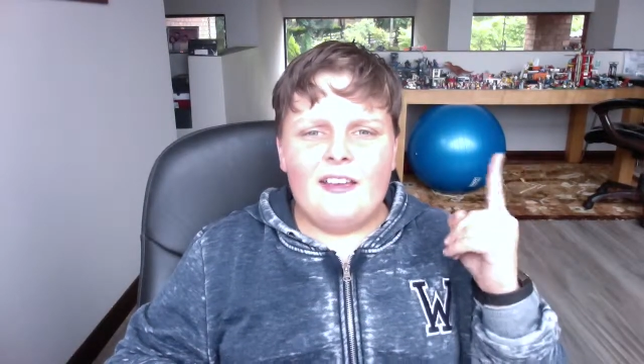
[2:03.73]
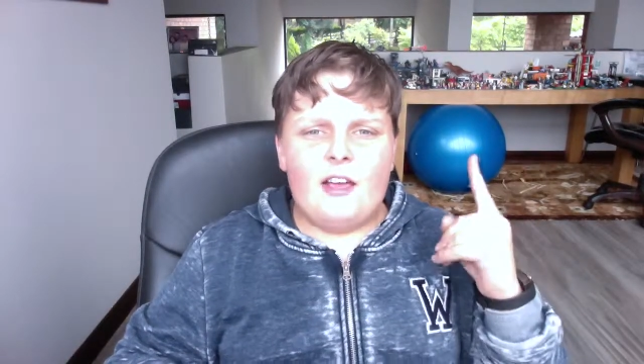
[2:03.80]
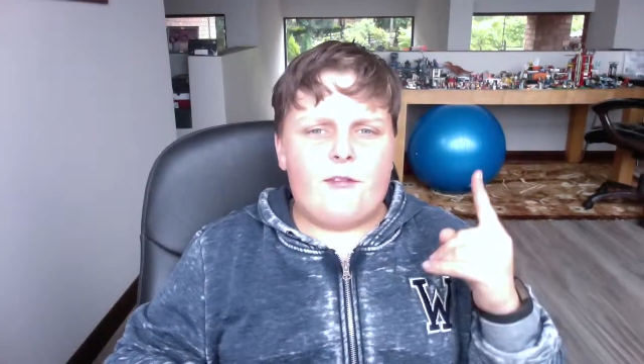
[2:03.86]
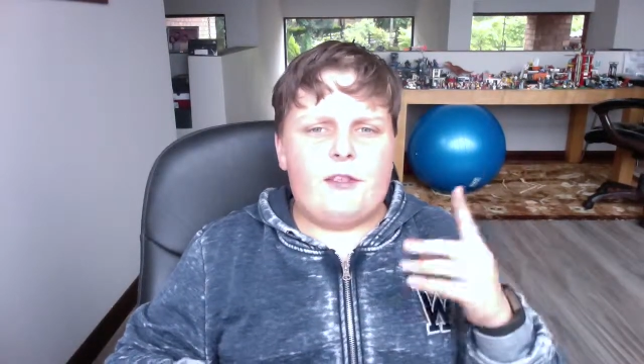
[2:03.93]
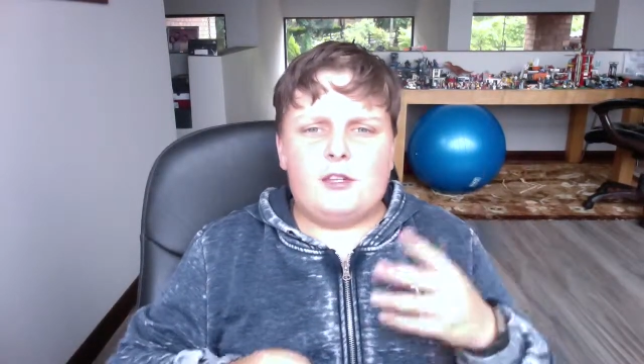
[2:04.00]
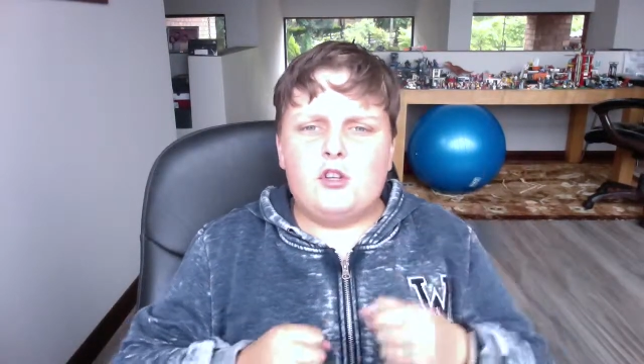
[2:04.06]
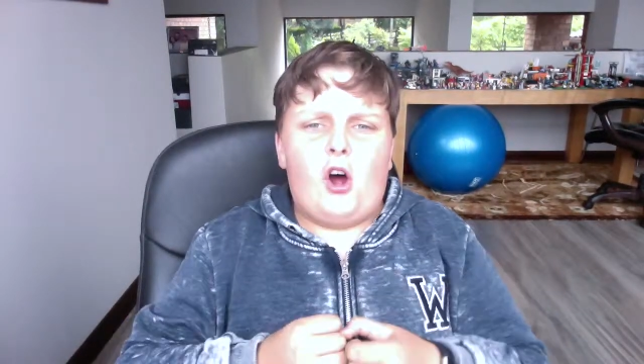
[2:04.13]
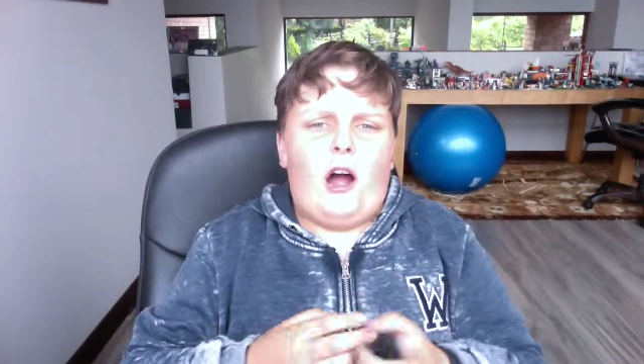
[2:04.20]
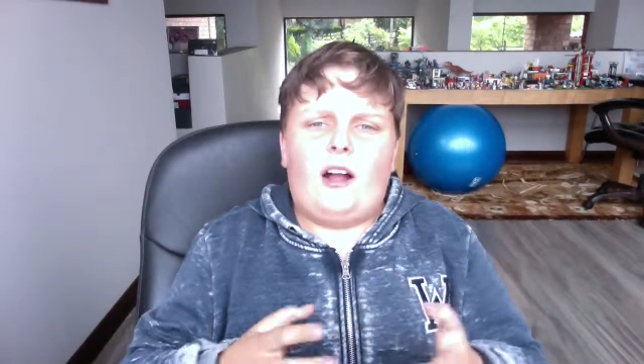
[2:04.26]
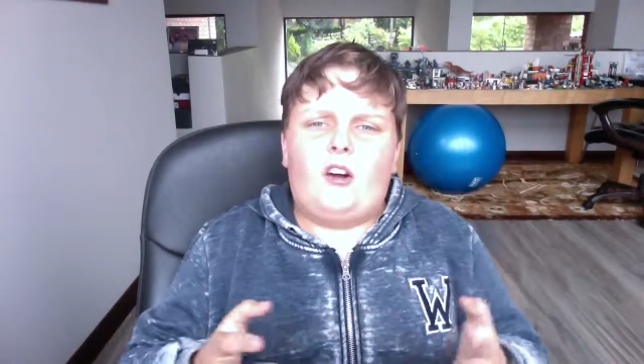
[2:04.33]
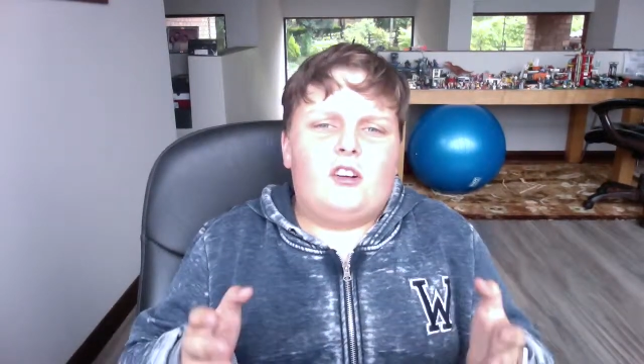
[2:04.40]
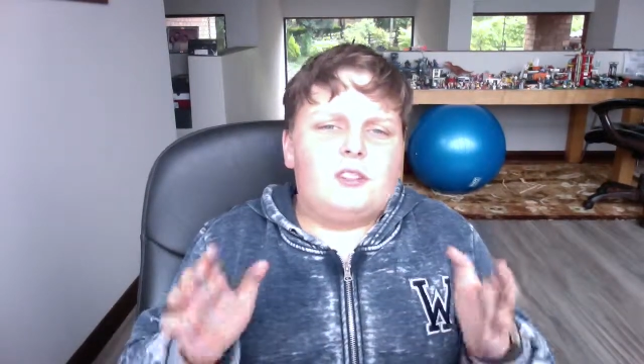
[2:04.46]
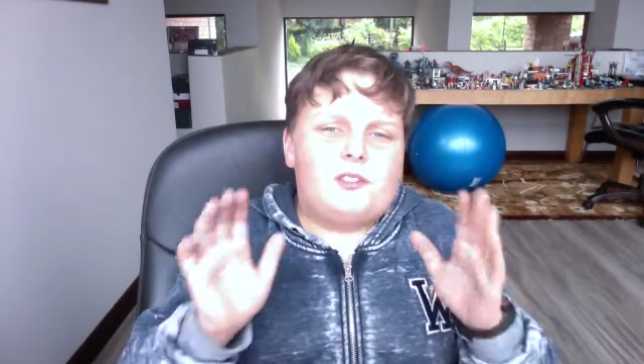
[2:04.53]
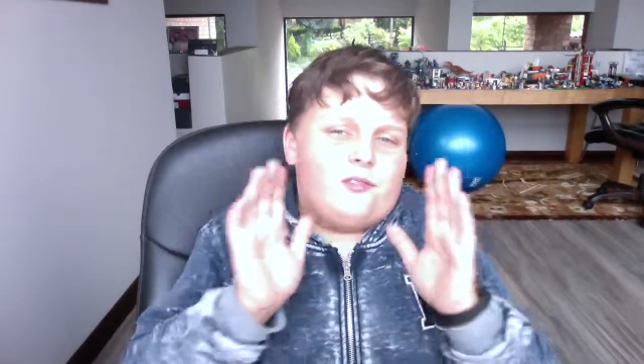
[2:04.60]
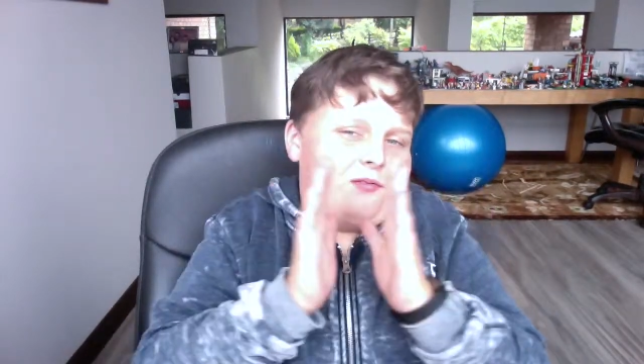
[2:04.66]
If there's no
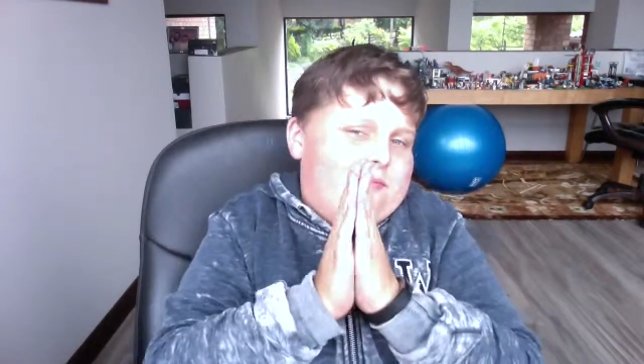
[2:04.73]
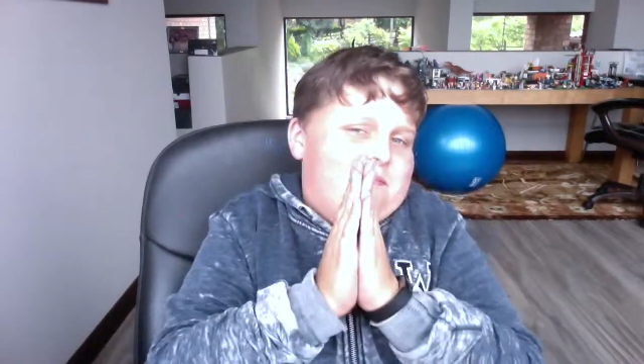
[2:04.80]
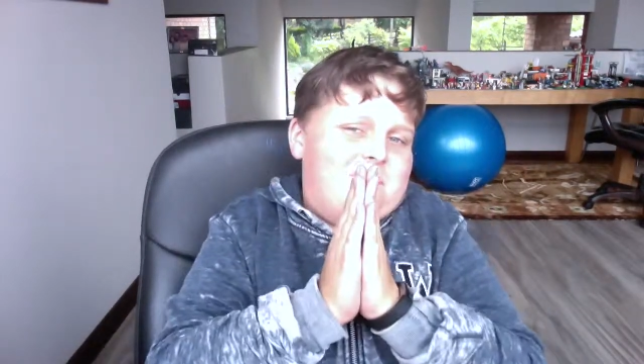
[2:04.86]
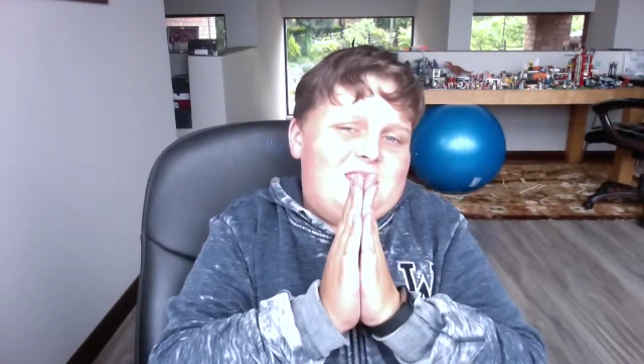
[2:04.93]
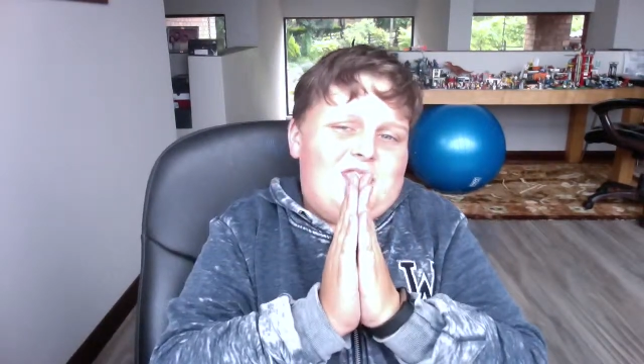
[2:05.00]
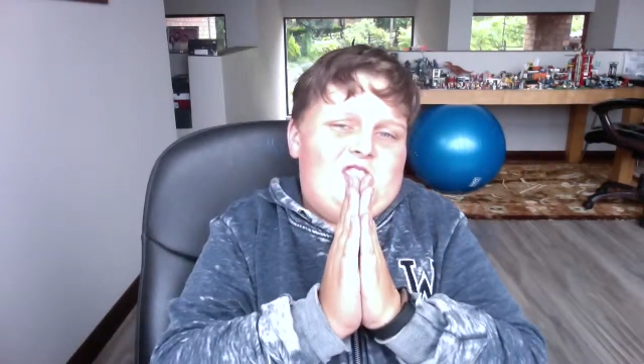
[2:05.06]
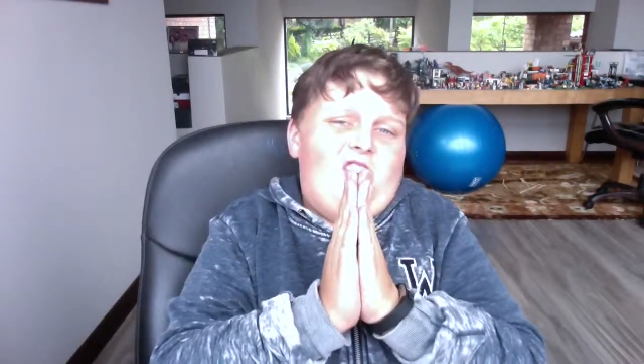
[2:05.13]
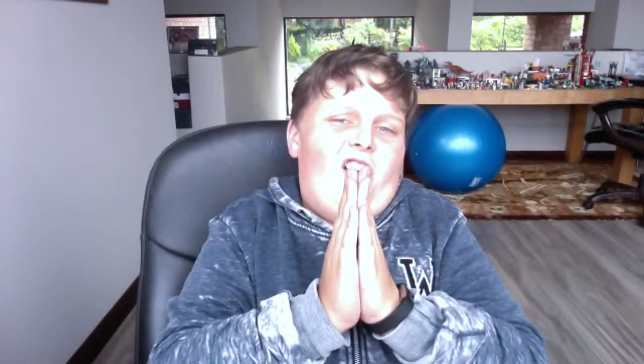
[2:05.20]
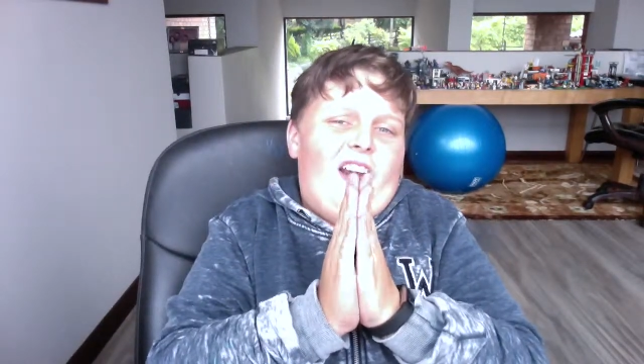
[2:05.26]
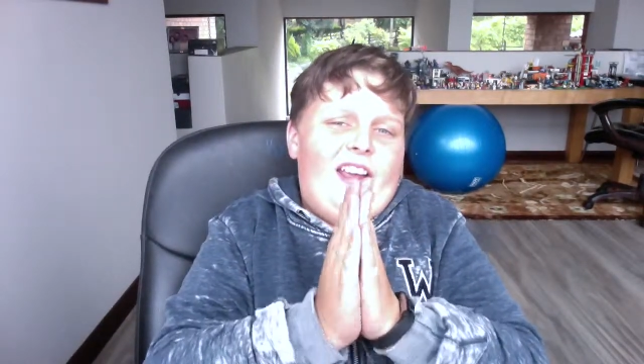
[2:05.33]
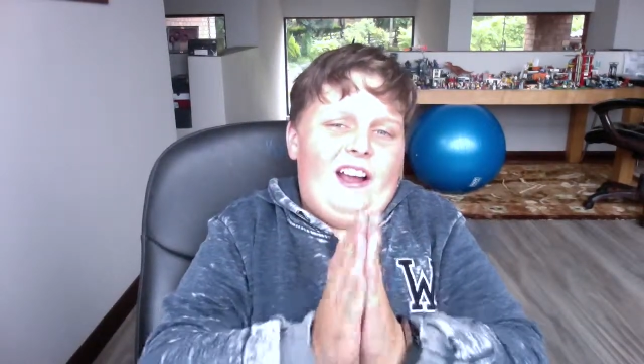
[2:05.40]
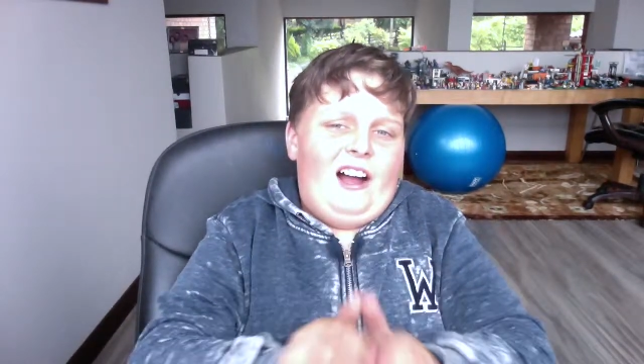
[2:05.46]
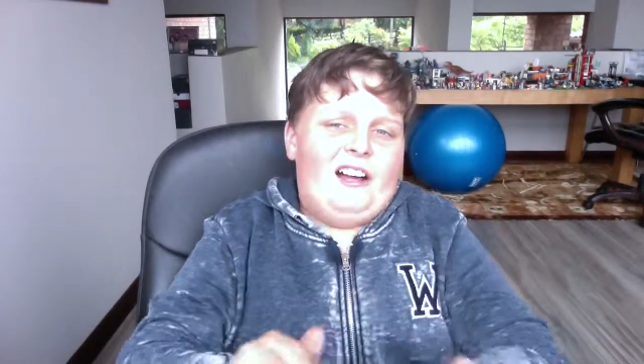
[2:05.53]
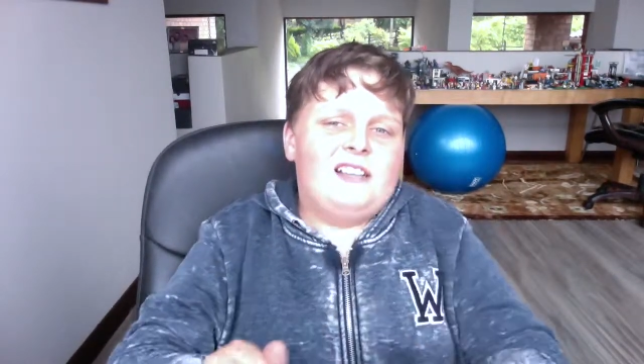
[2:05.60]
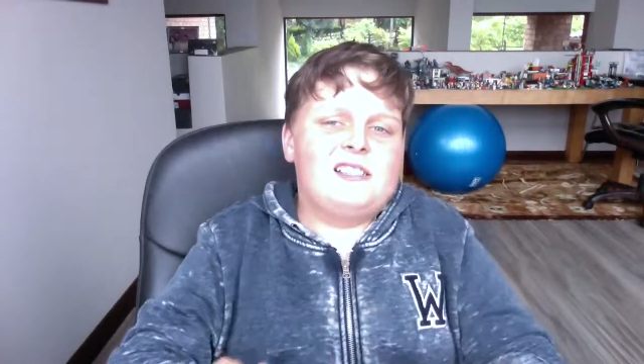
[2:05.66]
icons, sorry
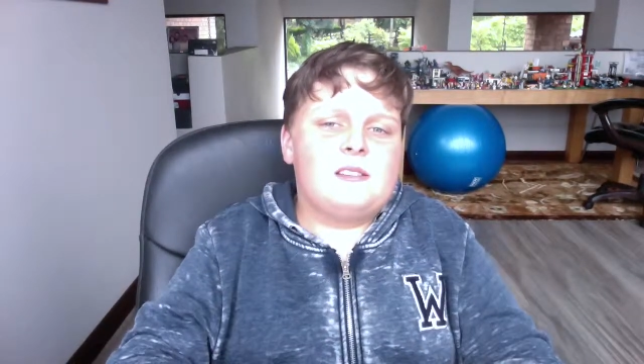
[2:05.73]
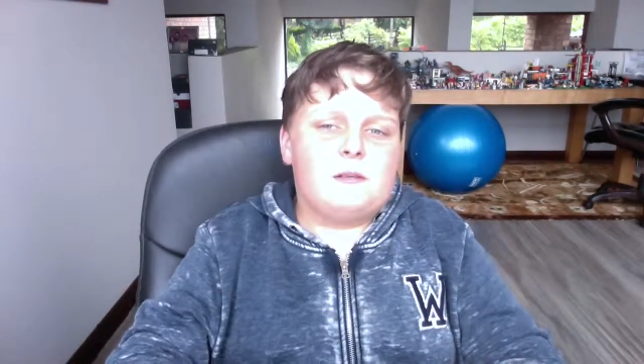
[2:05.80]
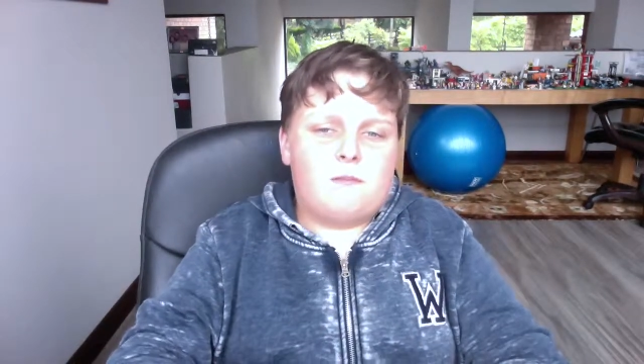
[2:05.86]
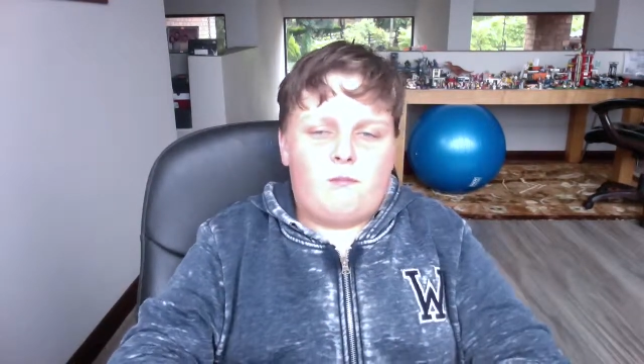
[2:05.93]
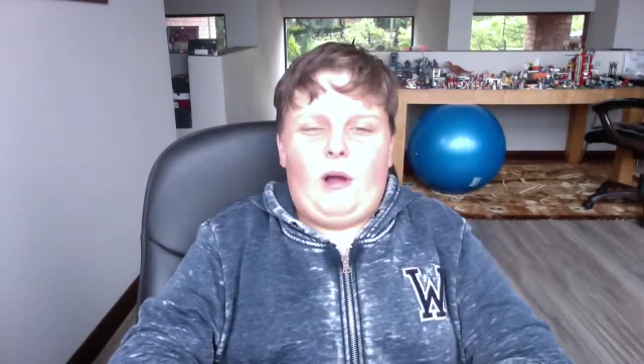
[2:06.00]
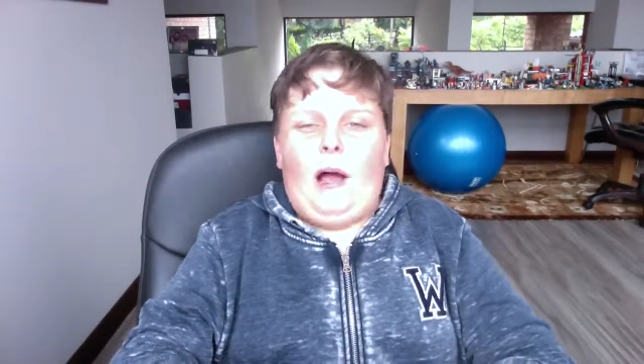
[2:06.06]
guys,